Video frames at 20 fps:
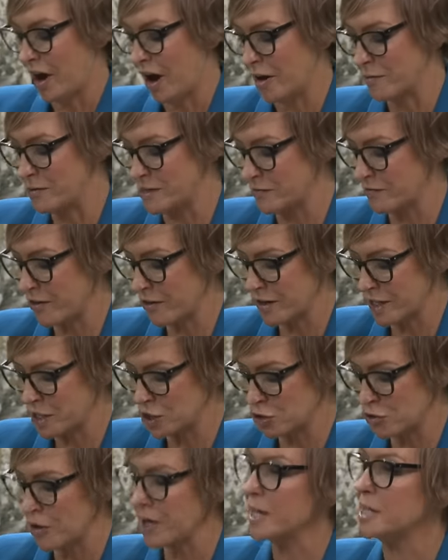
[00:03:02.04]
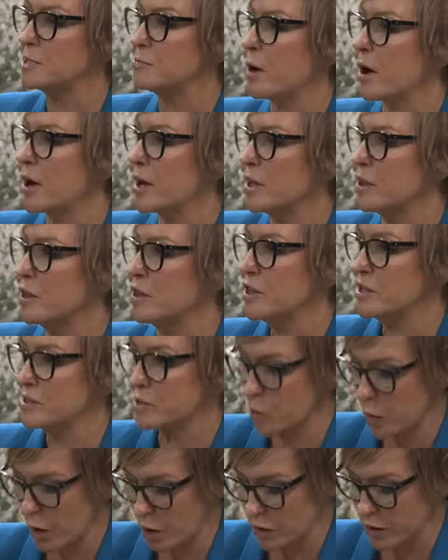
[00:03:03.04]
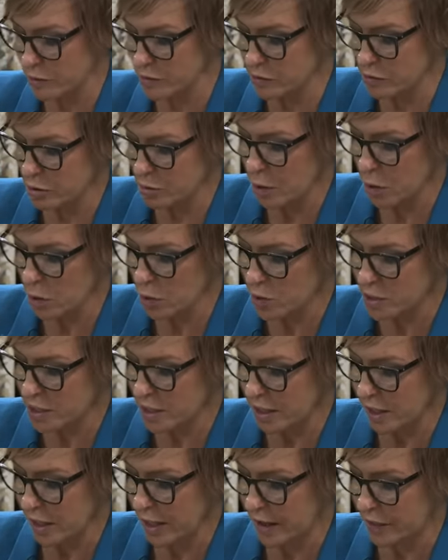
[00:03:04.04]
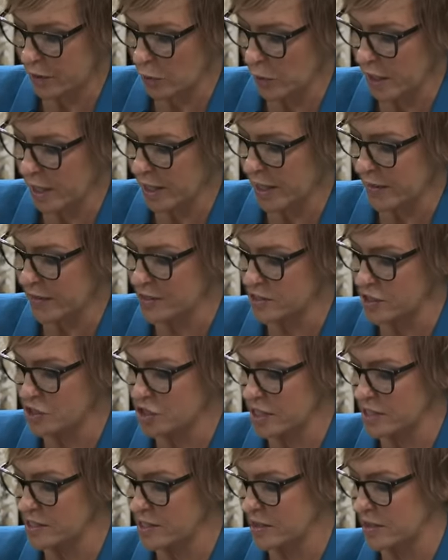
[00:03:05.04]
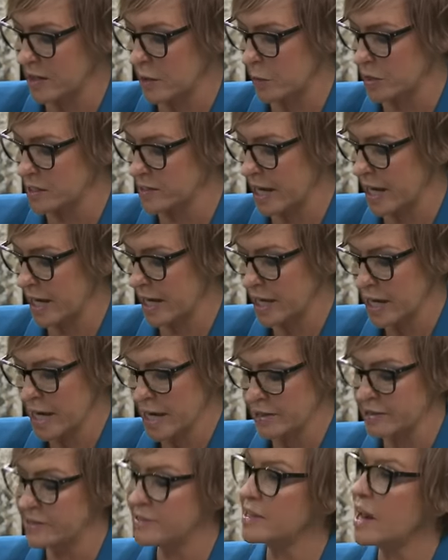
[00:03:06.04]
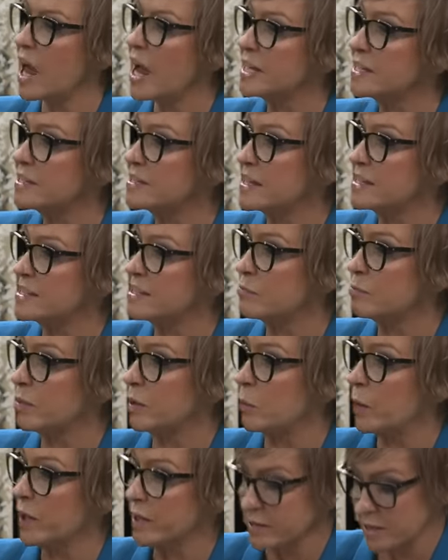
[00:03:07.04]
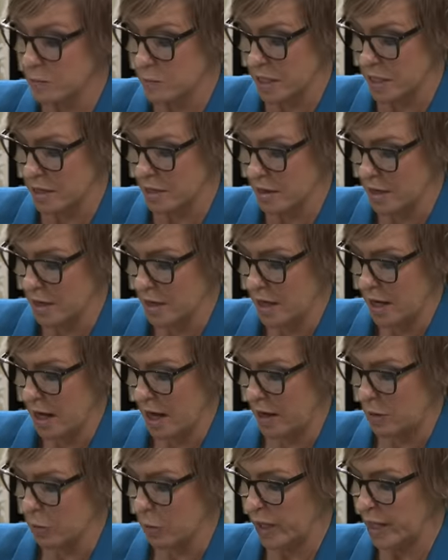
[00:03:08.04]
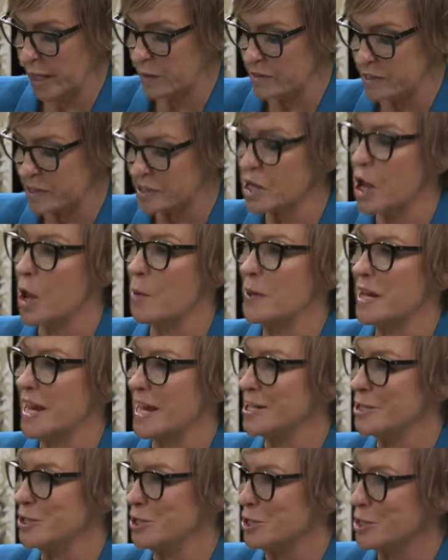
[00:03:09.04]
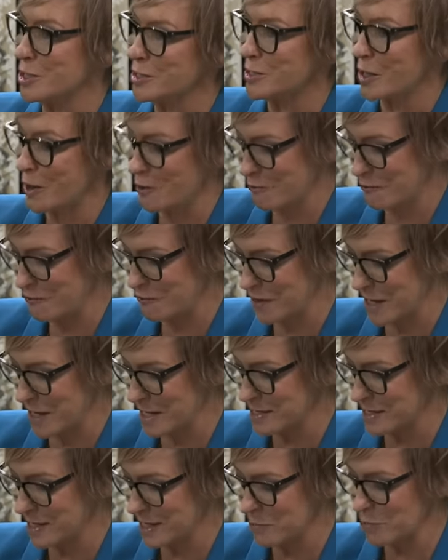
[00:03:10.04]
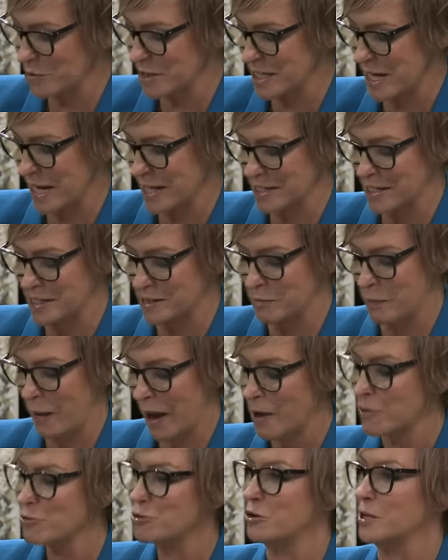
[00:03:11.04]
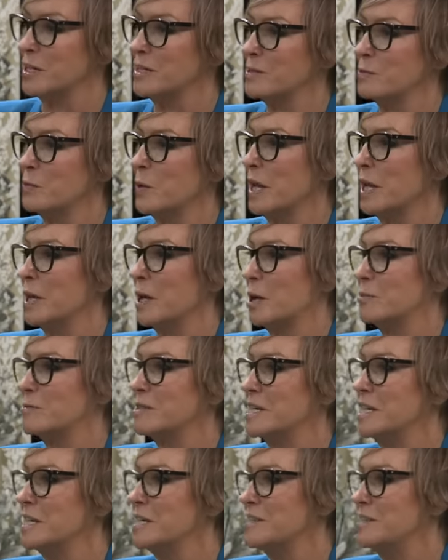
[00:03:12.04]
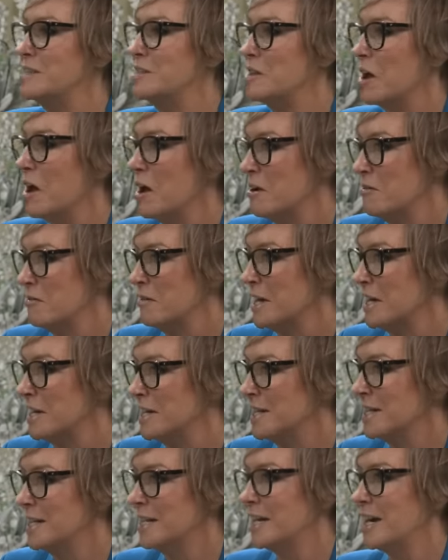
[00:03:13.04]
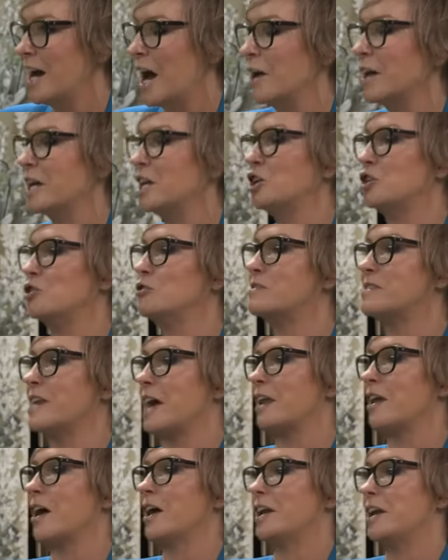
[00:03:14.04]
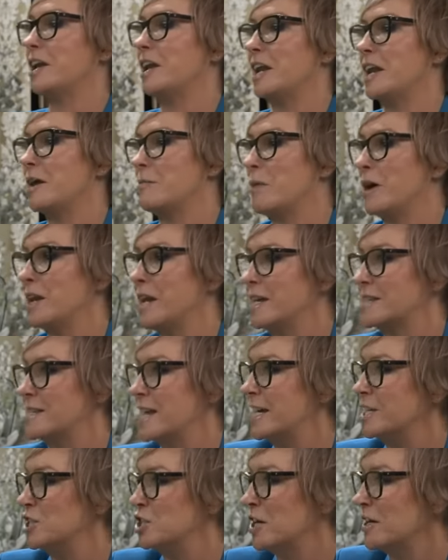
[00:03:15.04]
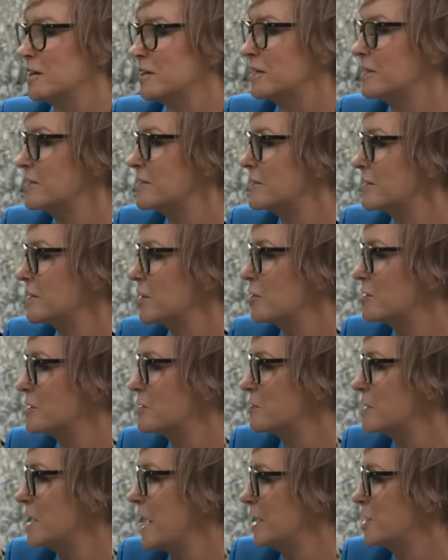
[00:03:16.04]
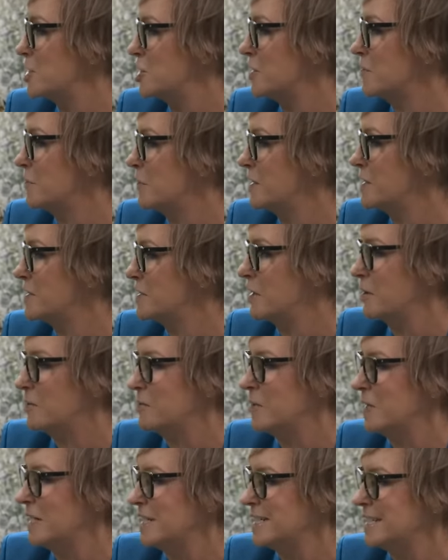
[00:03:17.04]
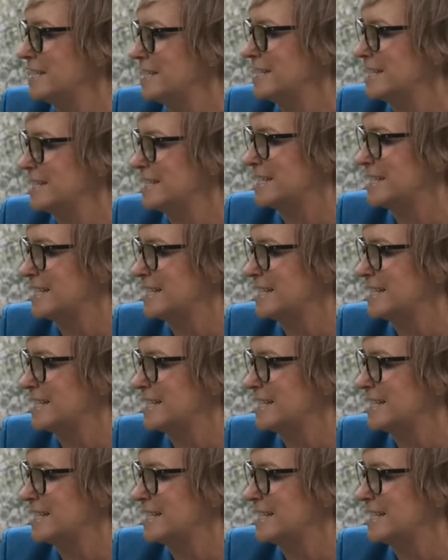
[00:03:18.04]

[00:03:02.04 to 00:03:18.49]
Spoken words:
I was very intrigued by this quote. There was a report at the weekend that suggested there was a slight sense of bewilderment at William's determination to so fiercely protect his boundaries when it comes to his diary. I'm going to use that line in my next HR consultation with someone.